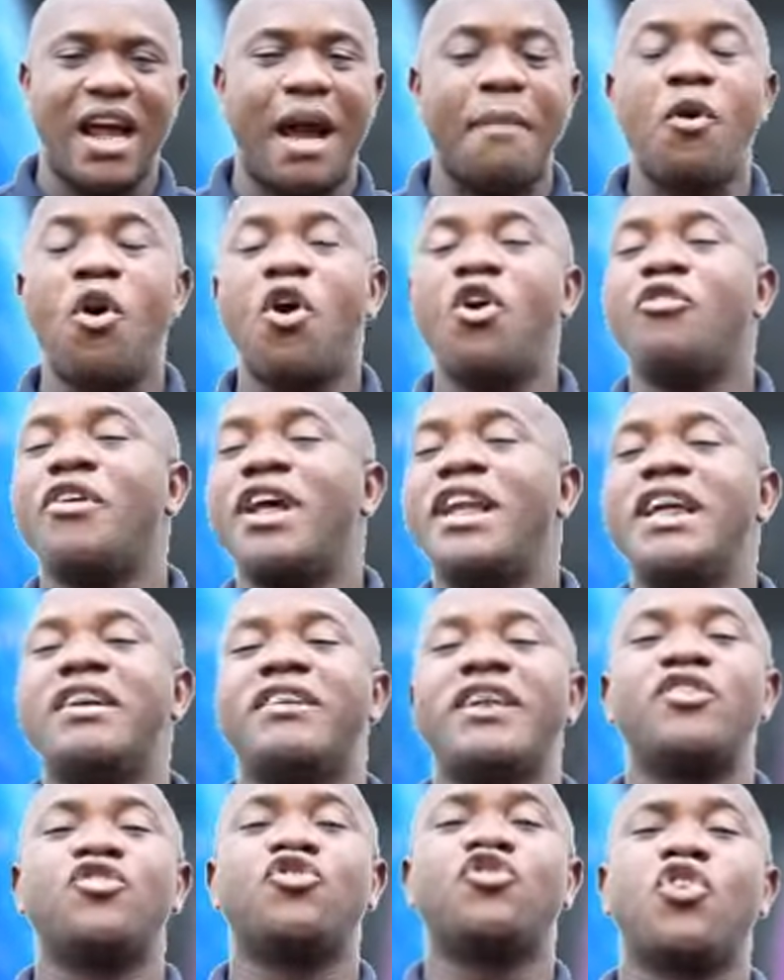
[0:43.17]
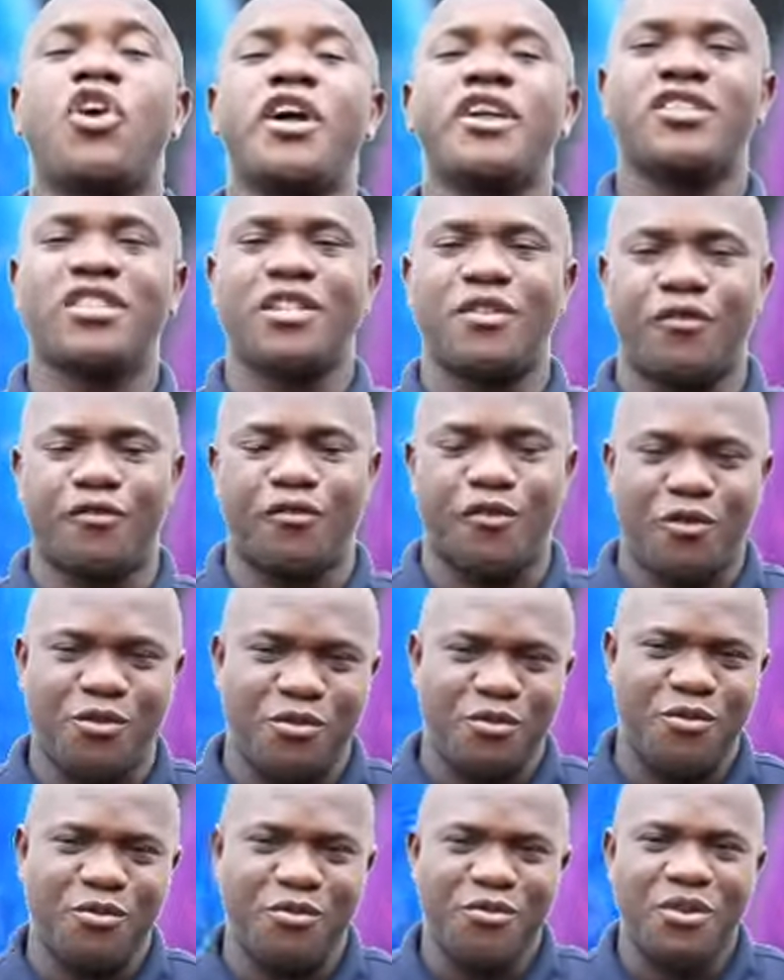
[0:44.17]
I'm already rejoicing for
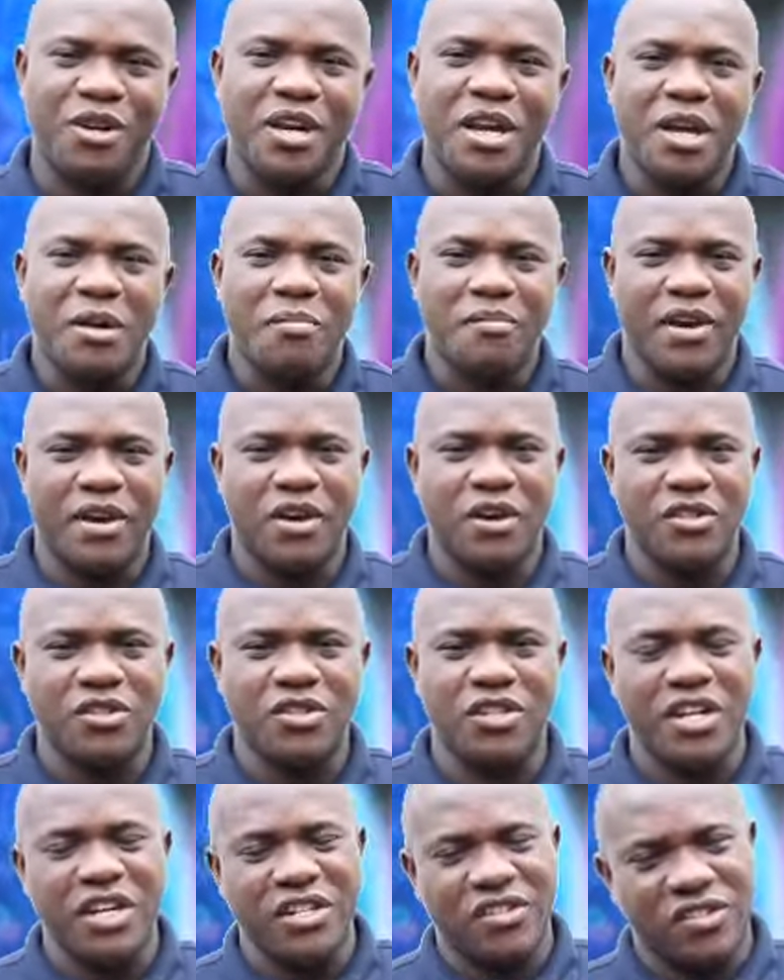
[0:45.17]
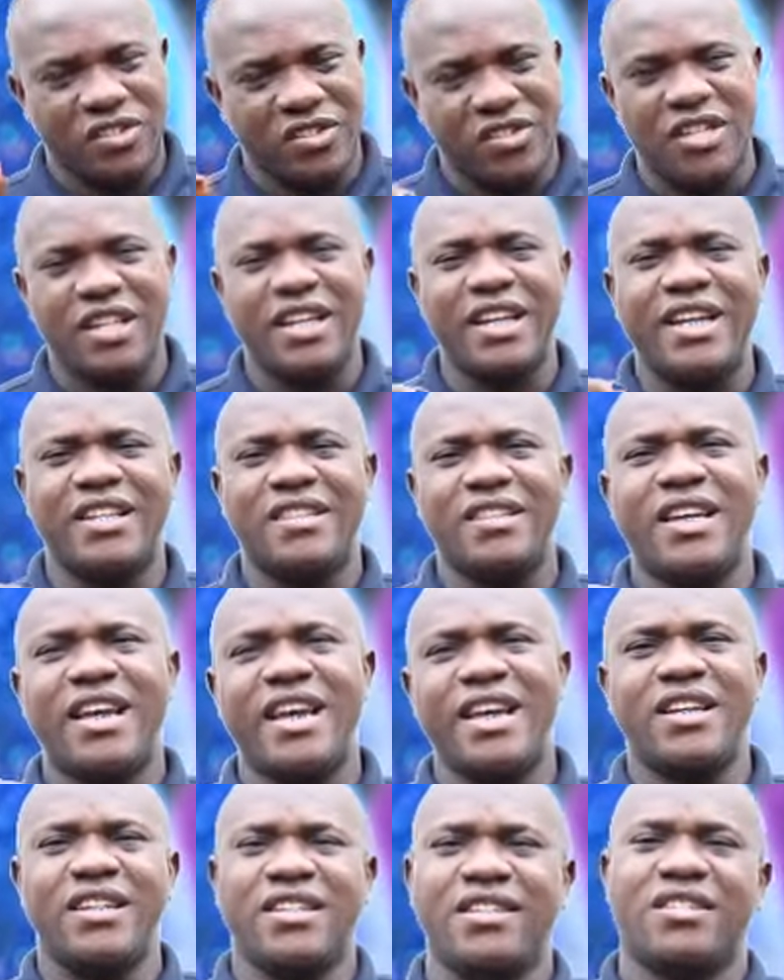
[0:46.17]
you because it's it
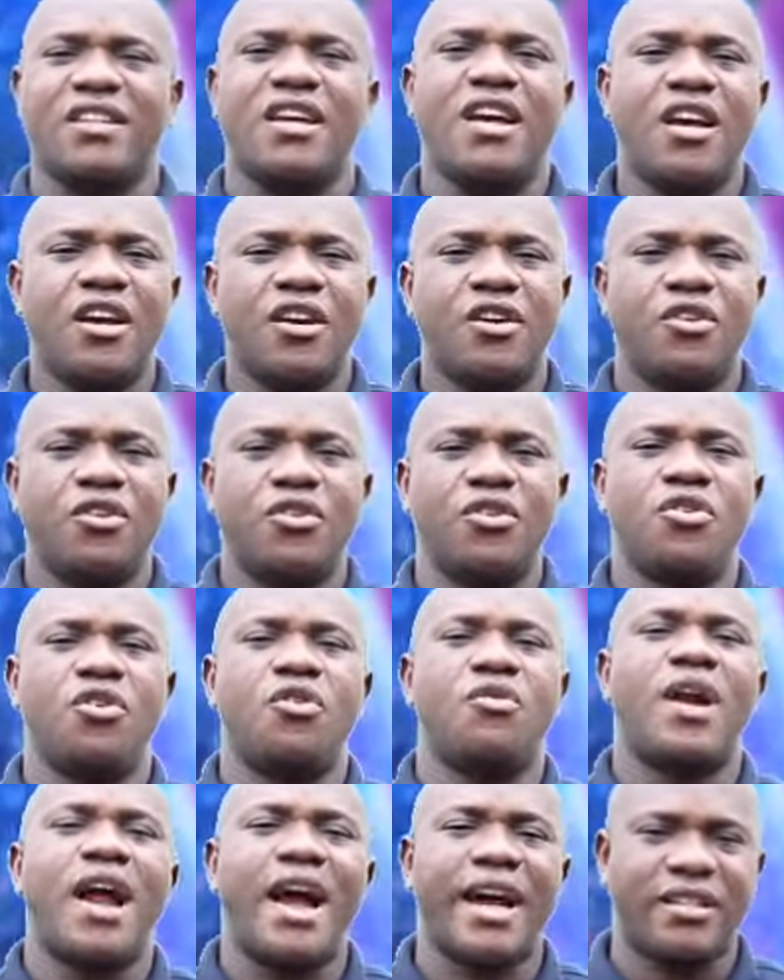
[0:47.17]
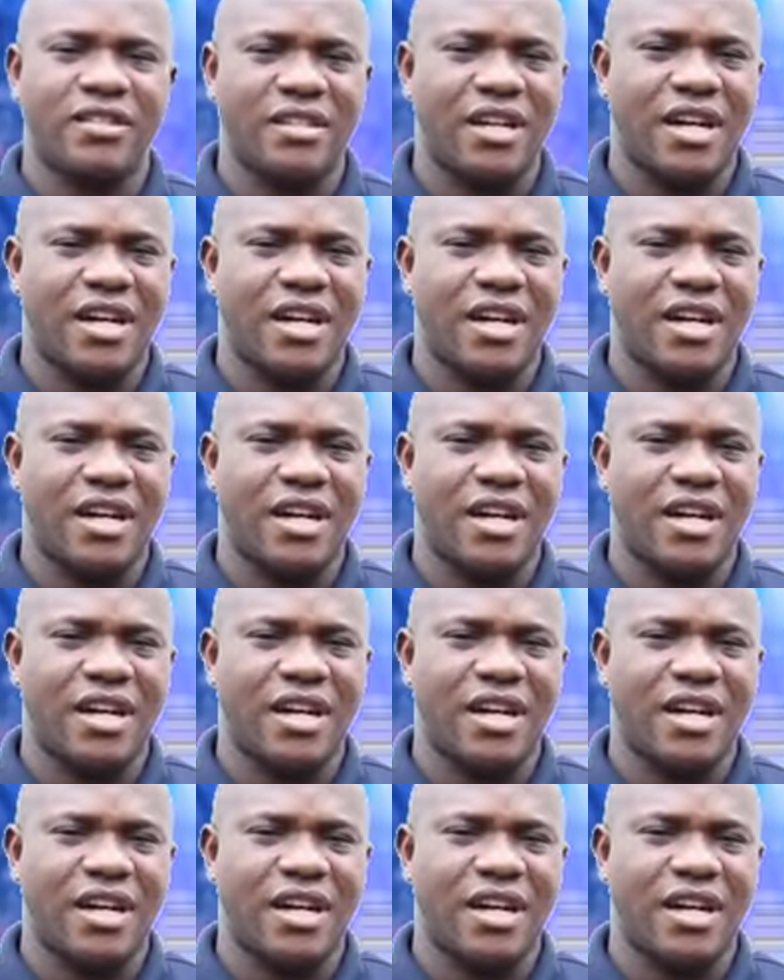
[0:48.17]
is your right